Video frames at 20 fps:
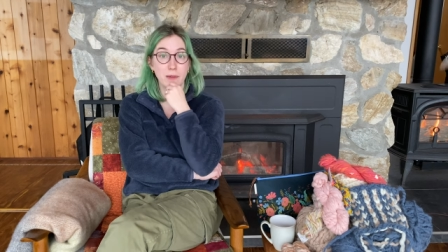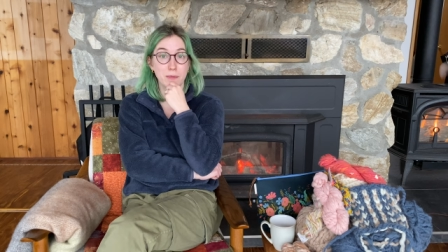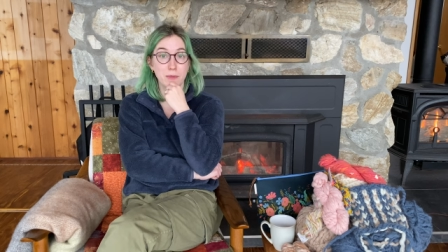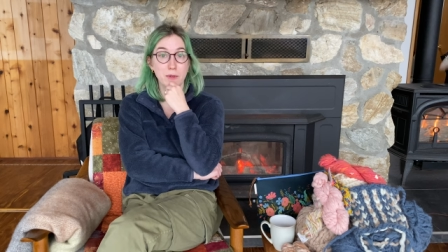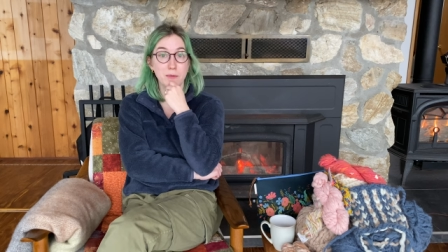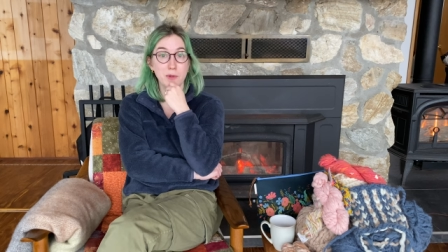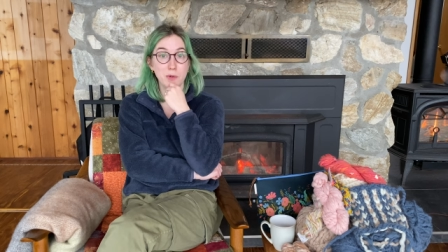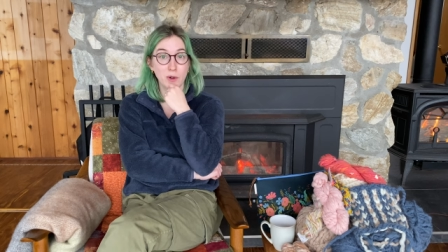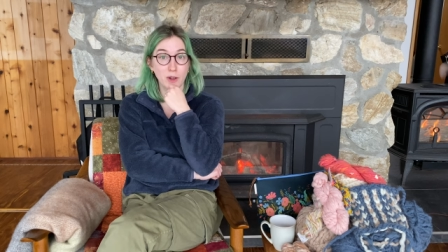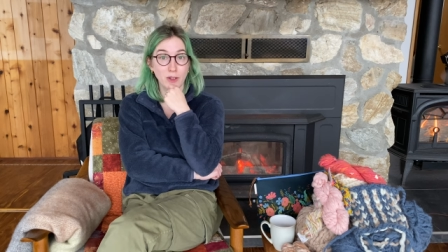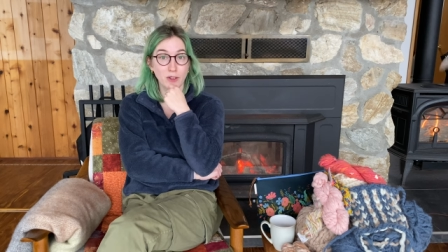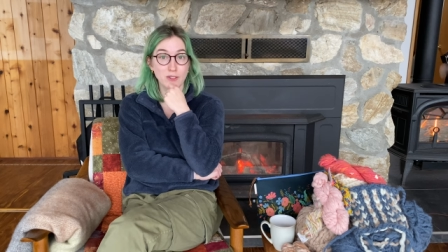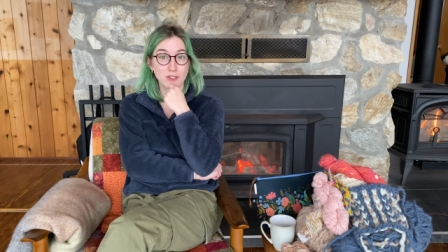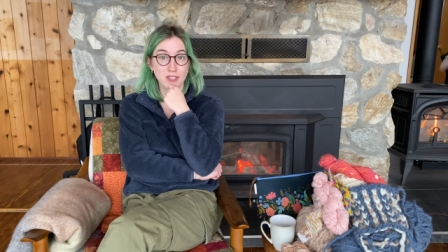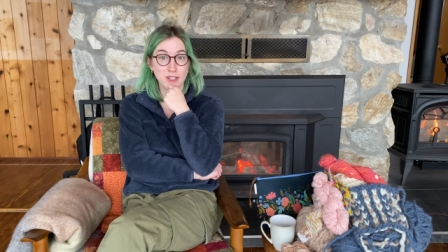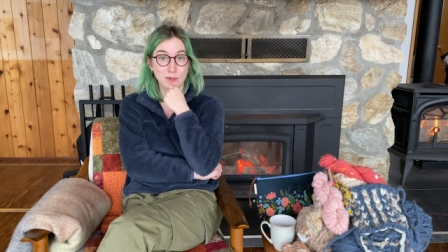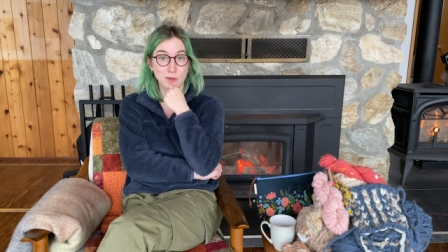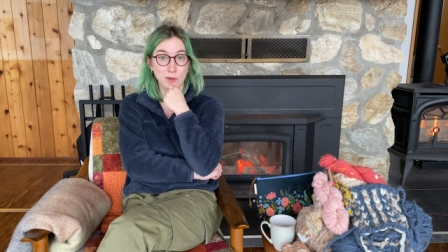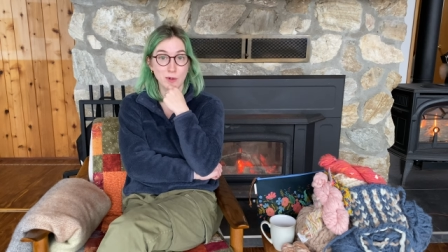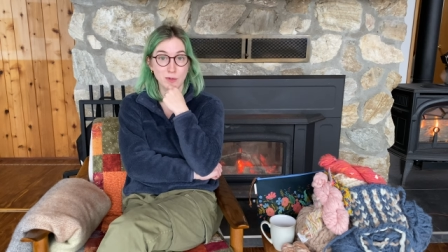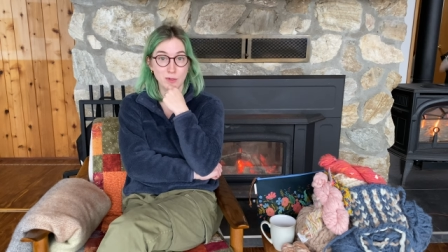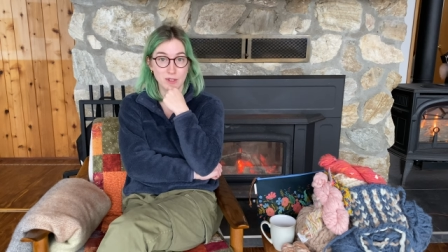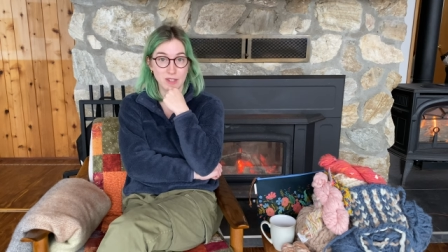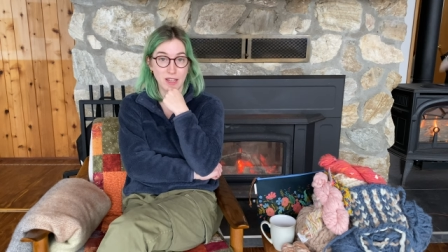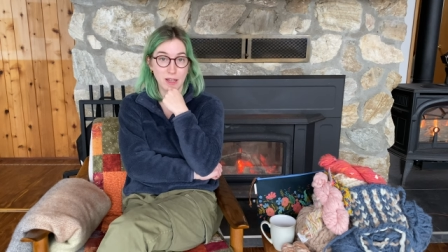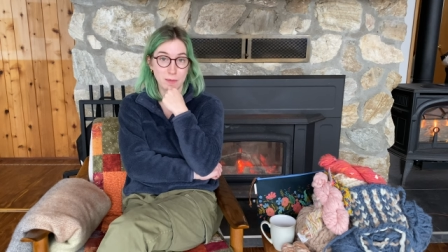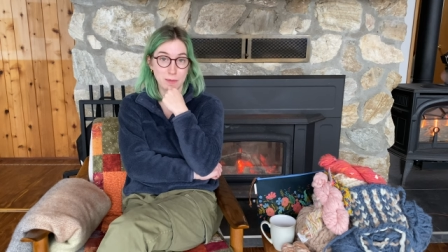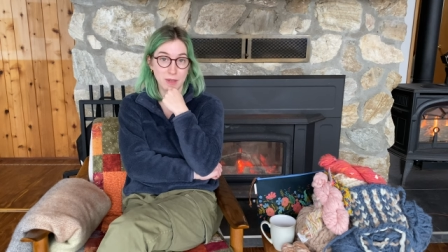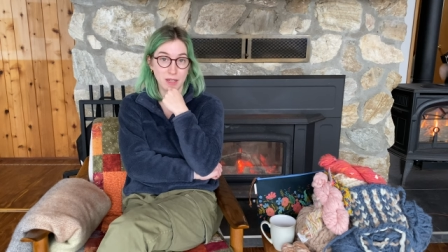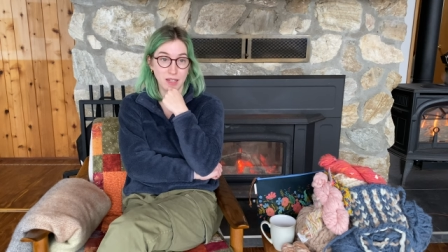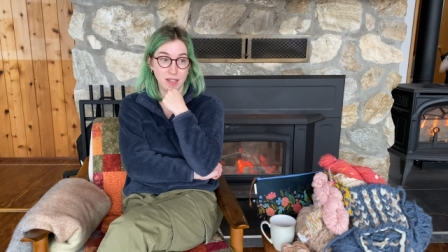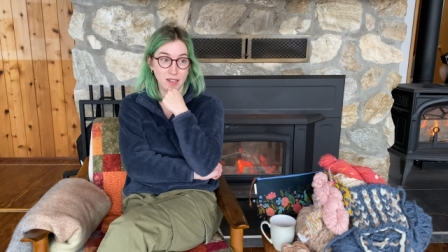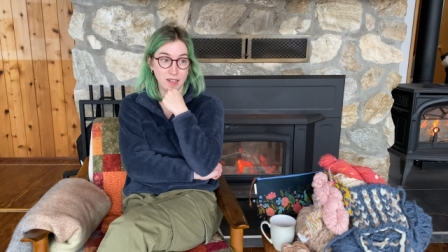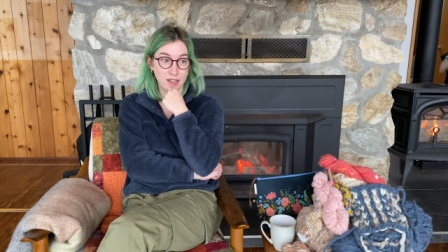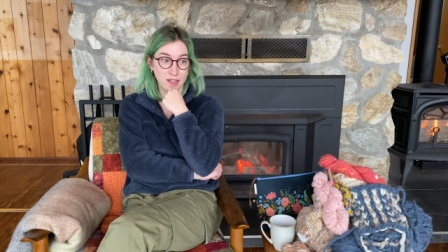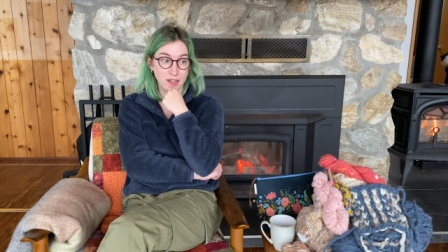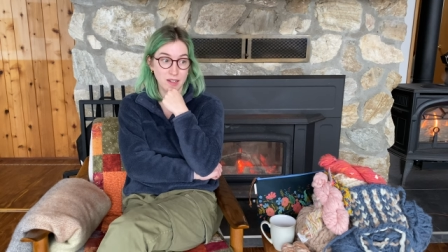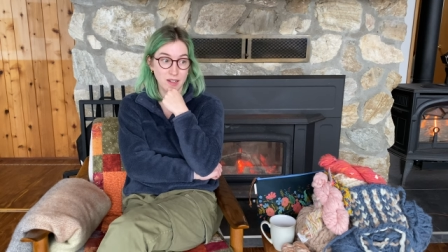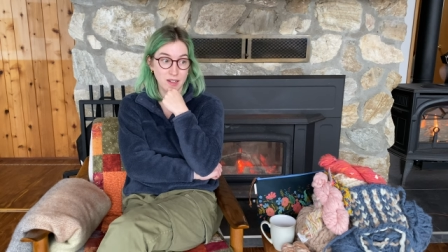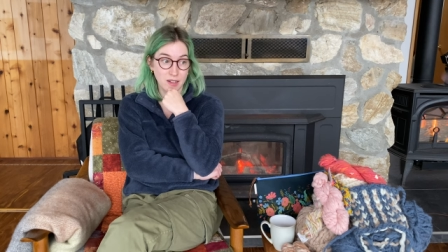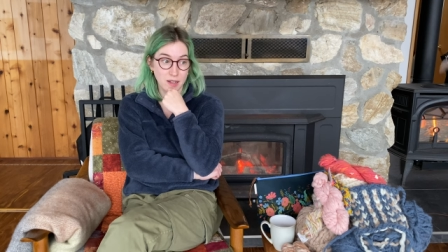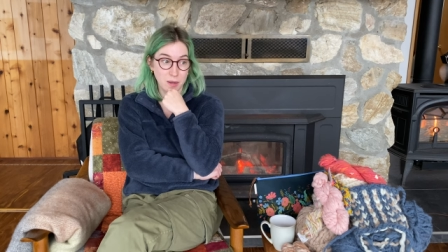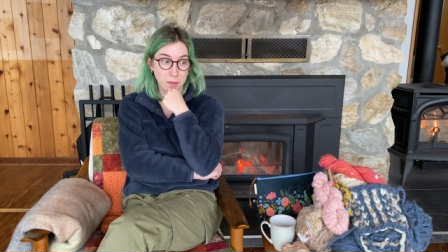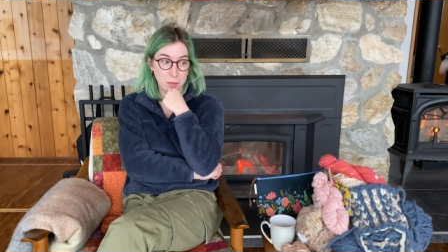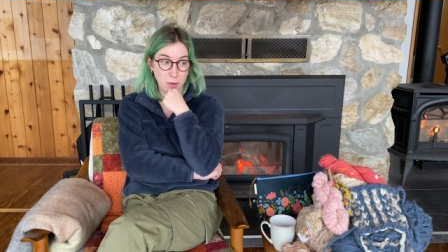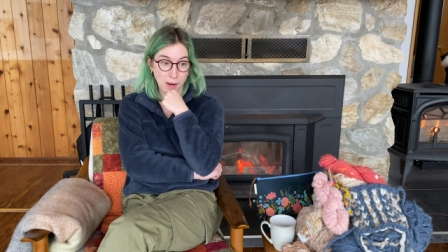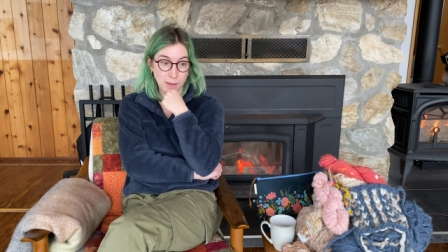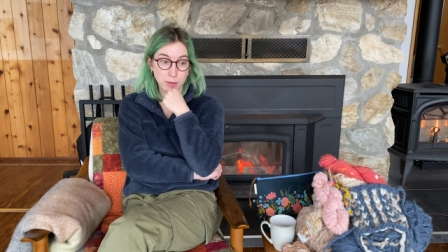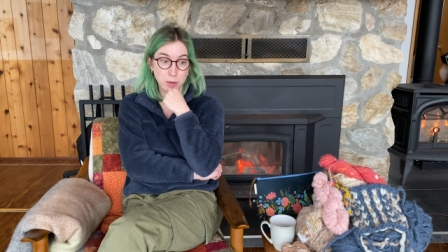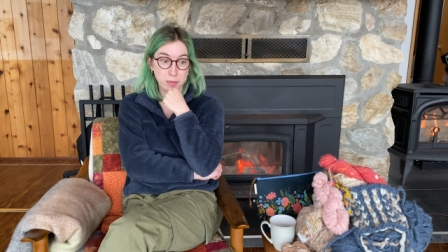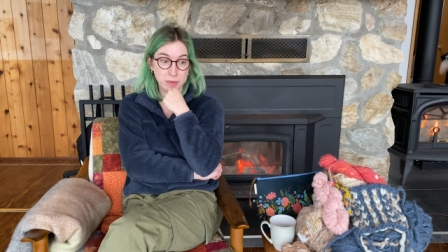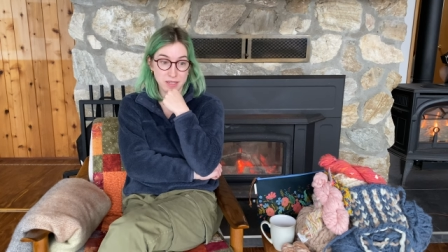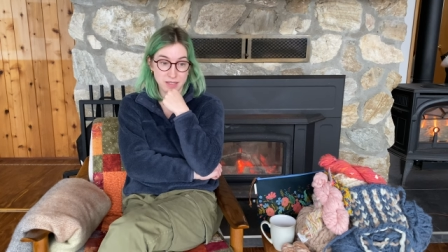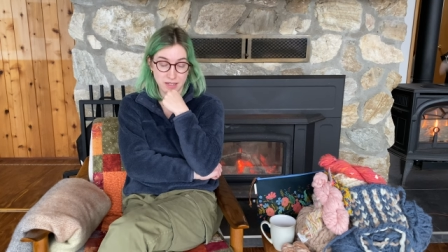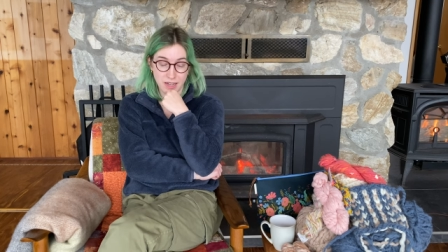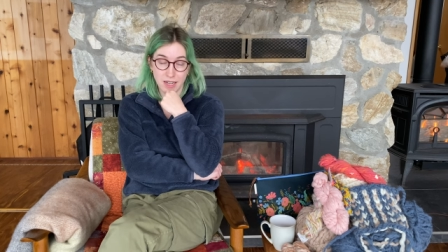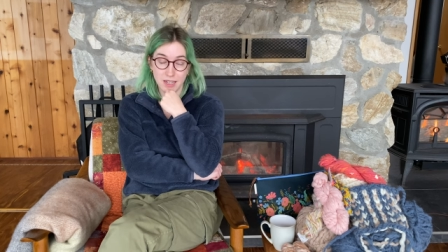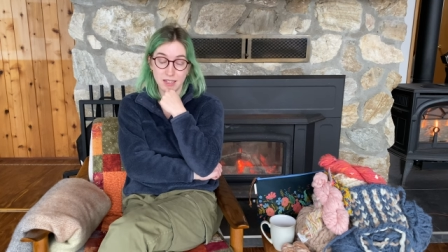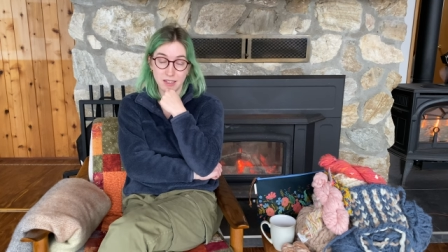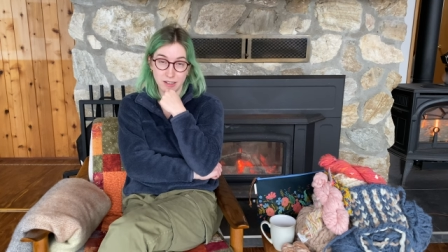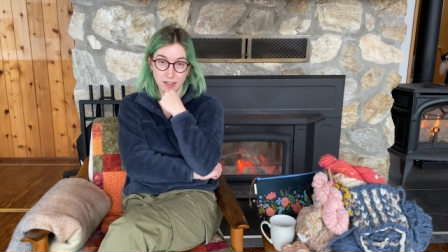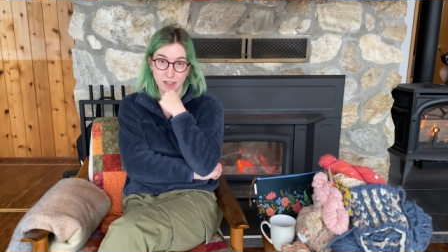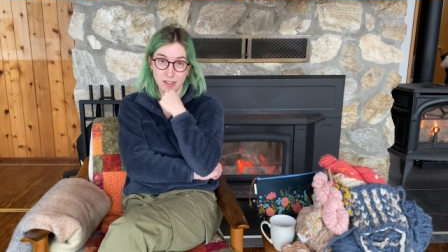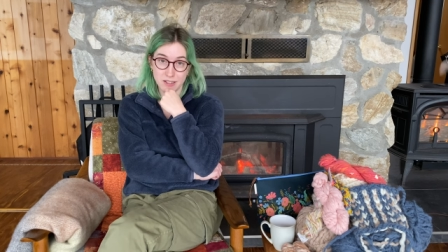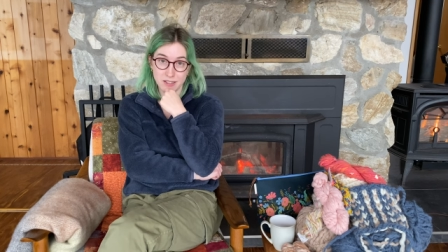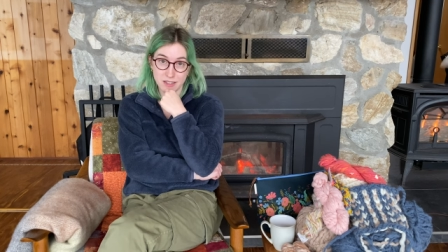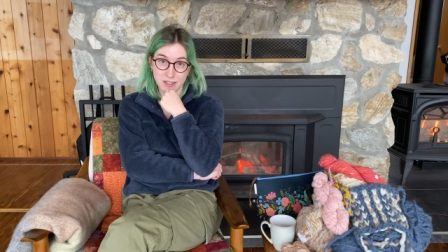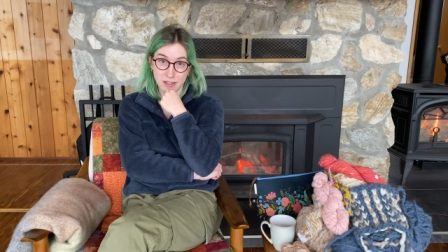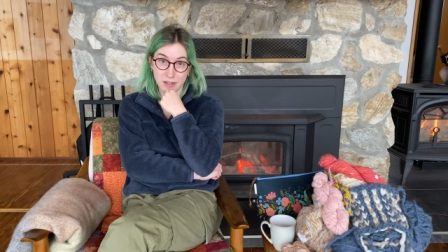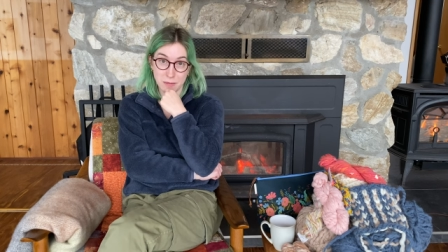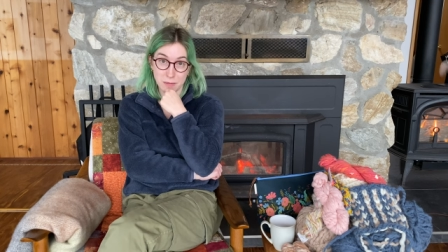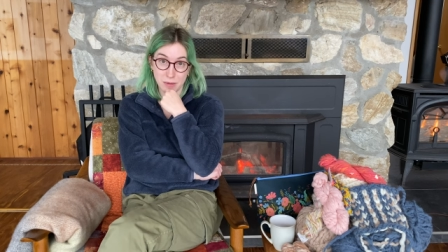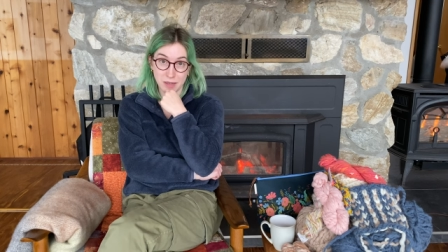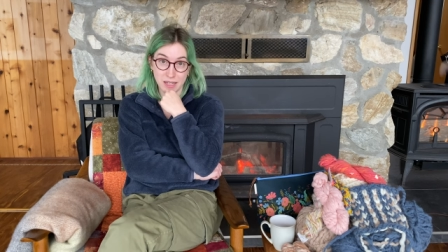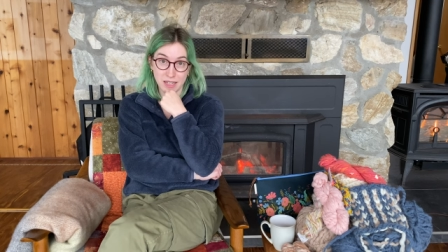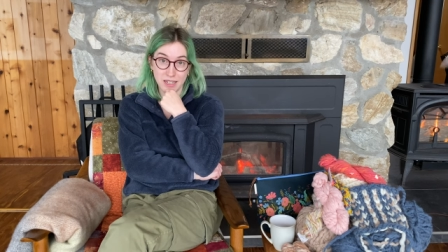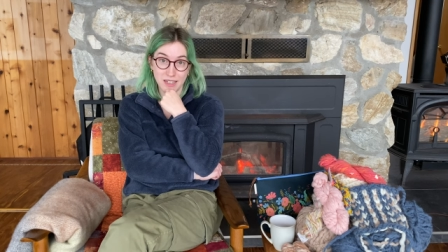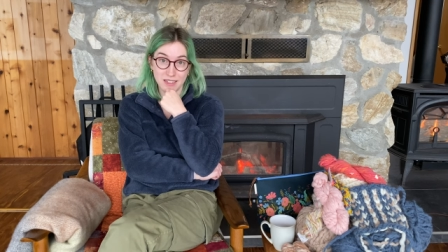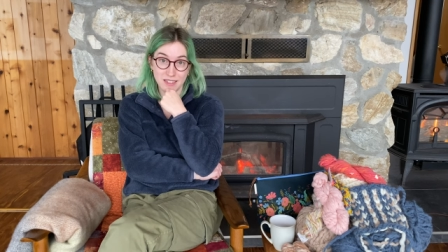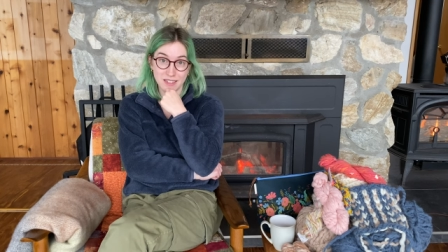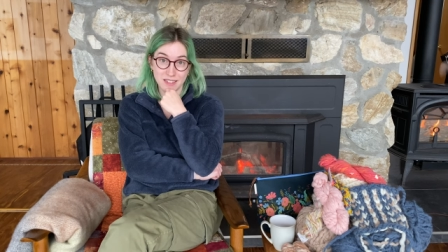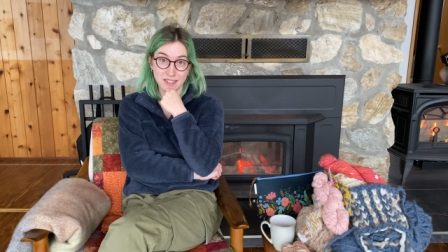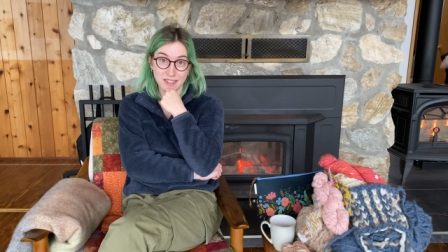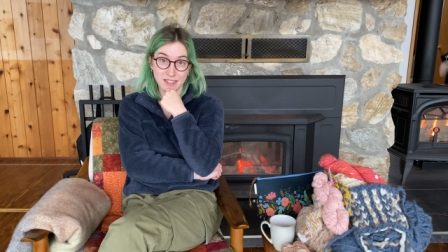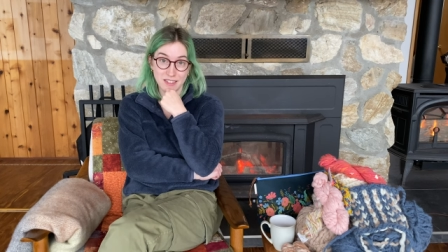It'd be one of those things where it would take me probably 10 years to complete.